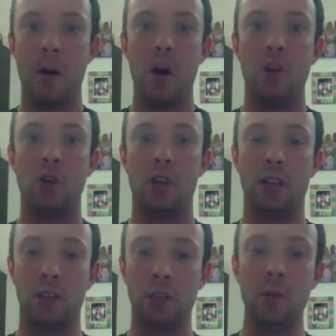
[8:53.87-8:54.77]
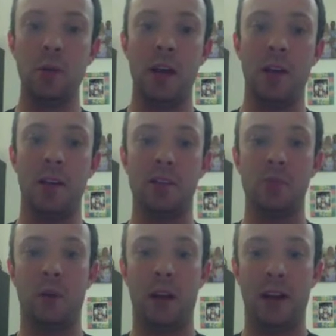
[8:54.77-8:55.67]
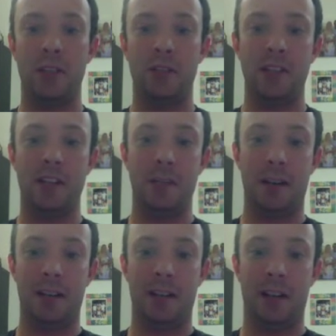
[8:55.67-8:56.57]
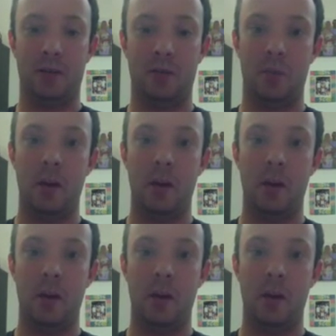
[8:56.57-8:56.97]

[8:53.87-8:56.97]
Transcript: To conclude, this is what I have seen in my classroom.